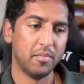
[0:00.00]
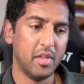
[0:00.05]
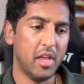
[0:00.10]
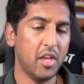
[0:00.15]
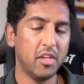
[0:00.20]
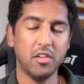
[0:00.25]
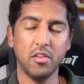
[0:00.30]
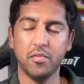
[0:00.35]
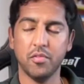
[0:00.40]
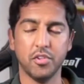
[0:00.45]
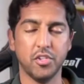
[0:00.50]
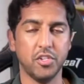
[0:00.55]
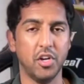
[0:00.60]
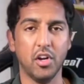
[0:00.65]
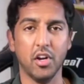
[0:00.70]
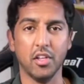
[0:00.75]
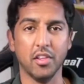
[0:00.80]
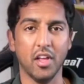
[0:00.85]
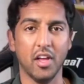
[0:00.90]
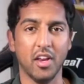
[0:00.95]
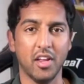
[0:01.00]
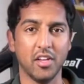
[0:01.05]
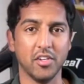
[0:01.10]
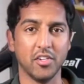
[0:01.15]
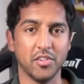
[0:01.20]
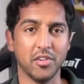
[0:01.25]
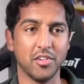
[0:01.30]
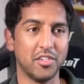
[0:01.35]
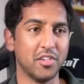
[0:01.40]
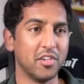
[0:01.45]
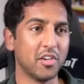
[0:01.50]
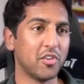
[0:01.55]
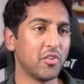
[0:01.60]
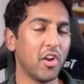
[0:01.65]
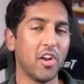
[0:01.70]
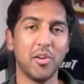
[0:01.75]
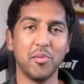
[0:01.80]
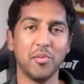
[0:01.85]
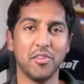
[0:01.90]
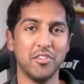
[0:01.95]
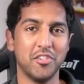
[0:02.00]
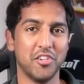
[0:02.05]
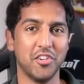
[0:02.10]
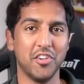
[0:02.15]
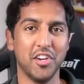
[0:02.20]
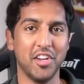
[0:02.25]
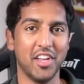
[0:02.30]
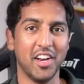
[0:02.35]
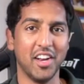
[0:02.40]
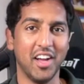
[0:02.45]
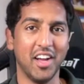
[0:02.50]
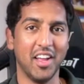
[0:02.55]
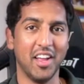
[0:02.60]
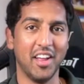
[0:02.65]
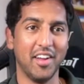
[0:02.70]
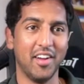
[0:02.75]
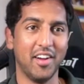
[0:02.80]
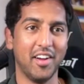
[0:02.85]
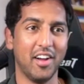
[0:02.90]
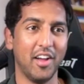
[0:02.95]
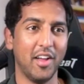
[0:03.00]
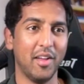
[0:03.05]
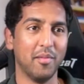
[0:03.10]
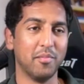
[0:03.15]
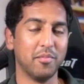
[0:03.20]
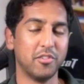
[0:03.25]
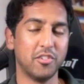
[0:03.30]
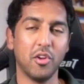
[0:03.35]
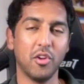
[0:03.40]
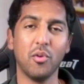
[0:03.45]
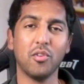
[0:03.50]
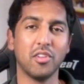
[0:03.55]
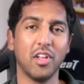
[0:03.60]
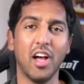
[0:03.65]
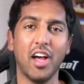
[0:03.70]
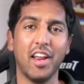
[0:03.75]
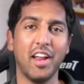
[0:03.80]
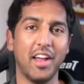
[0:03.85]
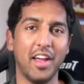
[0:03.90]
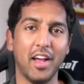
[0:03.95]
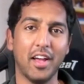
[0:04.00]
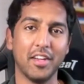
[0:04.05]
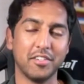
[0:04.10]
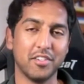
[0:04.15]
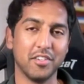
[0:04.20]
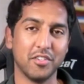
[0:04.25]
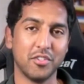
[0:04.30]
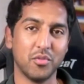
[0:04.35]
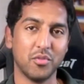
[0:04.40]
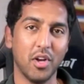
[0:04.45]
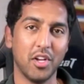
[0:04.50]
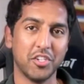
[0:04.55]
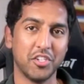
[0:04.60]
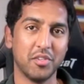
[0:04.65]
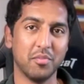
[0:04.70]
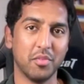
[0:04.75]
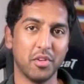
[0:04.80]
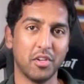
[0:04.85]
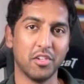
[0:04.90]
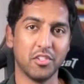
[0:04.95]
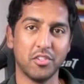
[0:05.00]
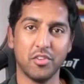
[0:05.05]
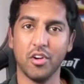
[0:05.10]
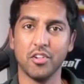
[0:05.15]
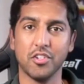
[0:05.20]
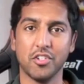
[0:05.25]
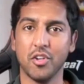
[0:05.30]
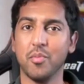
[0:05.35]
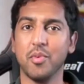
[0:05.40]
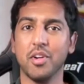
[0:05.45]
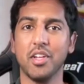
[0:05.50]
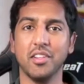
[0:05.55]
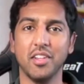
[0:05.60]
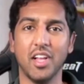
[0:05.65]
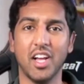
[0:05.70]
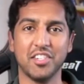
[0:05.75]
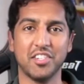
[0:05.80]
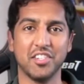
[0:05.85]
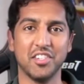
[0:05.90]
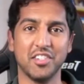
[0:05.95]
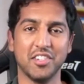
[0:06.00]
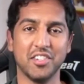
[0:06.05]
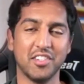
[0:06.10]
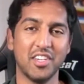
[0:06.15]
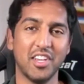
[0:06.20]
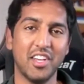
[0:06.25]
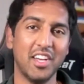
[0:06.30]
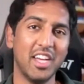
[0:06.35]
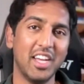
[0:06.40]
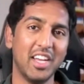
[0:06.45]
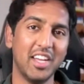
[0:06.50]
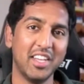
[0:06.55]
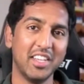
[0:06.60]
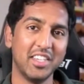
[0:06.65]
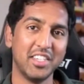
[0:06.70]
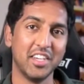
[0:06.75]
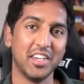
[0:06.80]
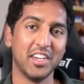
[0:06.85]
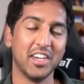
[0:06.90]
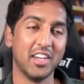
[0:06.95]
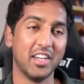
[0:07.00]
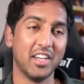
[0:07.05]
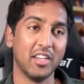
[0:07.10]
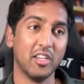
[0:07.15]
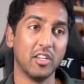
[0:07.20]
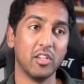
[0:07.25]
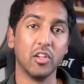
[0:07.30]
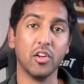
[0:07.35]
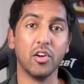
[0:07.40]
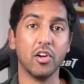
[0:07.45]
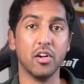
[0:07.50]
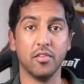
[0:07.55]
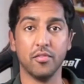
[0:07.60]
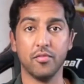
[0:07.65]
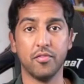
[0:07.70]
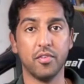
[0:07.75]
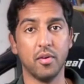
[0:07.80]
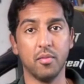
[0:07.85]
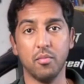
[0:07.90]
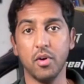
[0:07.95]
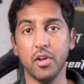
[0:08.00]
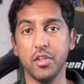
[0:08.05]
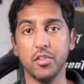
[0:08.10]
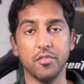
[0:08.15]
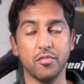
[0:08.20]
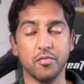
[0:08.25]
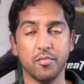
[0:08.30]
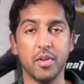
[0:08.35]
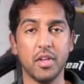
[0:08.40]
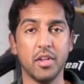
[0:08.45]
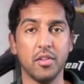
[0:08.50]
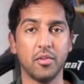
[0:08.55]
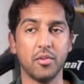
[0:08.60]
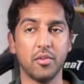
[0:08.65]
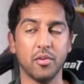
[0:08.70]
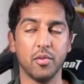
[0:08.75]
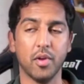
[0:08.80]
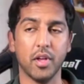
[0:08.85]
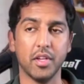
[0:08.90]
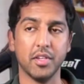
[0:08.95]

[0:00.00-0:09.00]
Thank you for sharing that, Andrew. It's an incredible journey, and I am so glad I asked this question because there are so many lessons to learn from what you've been through.